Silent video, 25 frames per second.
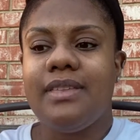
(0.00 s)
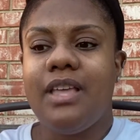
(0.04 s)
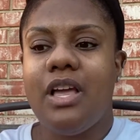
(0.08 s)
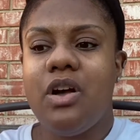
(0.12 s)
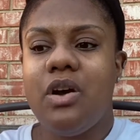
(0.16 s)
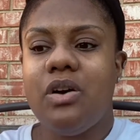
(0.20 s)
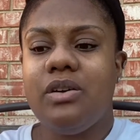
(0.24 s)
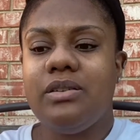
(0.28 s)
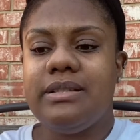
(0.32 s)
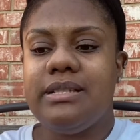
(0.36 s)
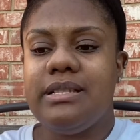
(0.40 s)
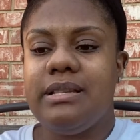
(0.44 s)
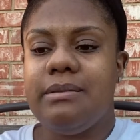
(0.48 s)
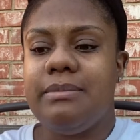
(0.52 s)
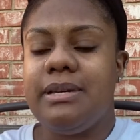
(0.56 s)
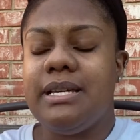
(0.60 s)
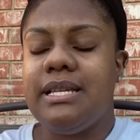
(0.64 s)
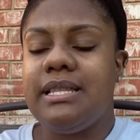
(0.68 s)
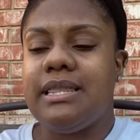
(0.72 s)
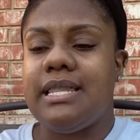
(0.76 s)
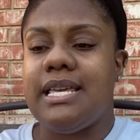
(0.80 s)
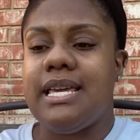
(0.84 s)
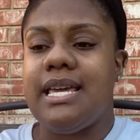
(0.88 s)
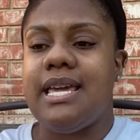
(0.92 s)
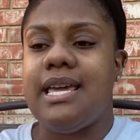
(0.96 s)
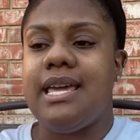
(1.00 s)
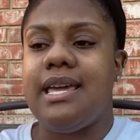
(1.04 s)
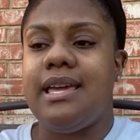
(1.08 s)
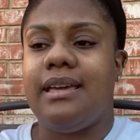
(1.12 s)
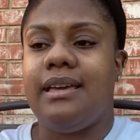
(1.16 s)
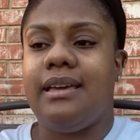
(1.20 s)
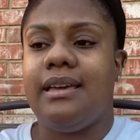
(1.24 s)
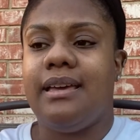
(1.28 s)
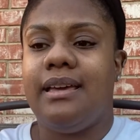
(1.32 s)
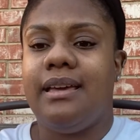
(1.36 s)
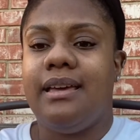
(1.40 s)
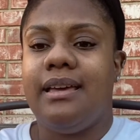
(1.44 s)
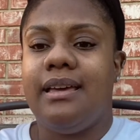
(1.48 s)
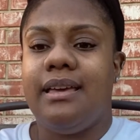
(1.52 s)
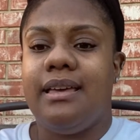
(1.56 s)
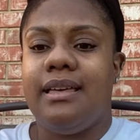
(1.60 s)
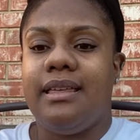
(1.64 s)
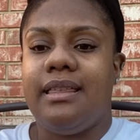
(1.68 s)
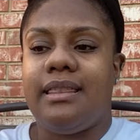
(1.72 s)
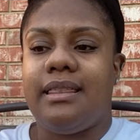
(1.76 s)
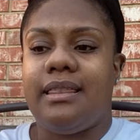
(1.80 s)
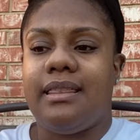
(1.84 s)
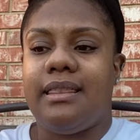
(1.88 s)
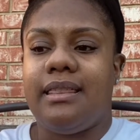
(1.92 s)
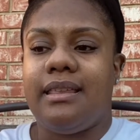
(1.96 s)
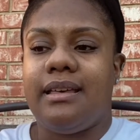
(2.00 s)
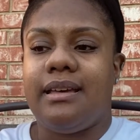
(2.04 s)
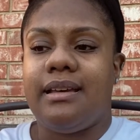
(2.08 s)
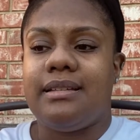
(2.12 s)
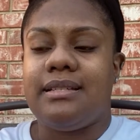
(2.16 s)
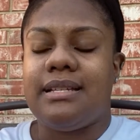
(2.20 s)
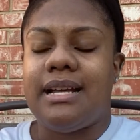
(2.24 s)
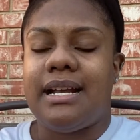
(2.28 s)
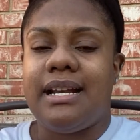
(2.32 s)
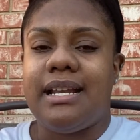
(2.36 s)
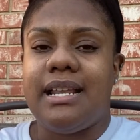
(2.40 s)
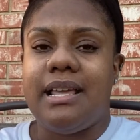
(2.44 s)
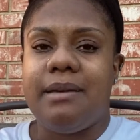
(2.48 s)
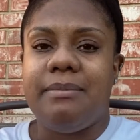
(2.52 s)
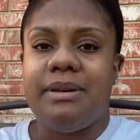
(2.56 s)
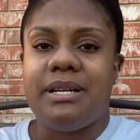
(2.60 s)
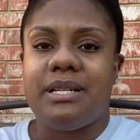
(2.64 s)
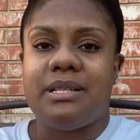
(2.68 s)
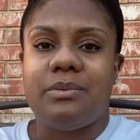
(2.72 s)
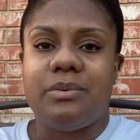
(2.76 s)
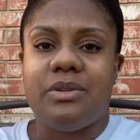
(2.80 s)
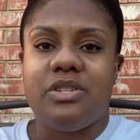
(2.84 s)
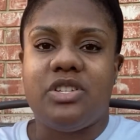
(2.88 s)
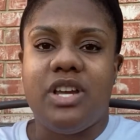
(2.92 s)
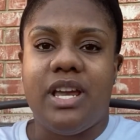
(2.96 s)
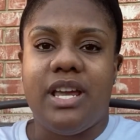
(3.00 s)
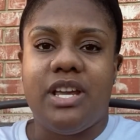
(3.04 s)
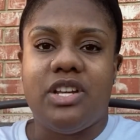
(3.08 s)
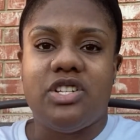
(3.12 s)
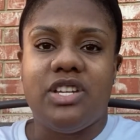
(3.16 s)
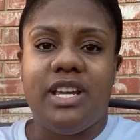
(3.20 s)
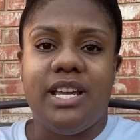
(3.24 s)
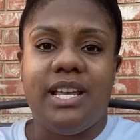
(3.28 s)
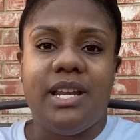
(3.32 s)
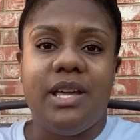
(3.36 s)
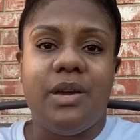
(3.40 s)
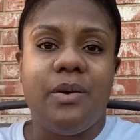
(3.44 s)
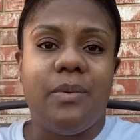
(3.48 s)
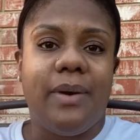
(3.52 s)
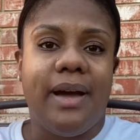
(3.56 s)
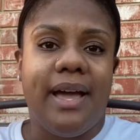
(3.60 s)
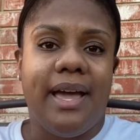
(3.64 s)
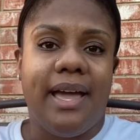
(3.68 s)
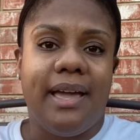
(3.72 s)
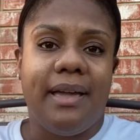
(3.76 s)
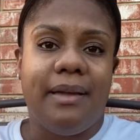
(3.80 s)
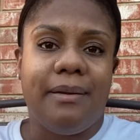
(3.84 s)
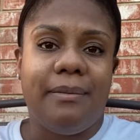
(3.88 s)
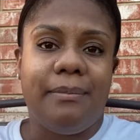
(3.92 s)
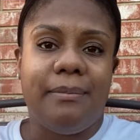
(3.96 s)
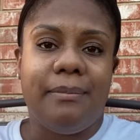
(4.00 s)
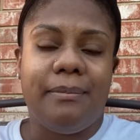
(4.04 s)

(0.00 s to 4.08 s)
ultimately the dynamics would change anyway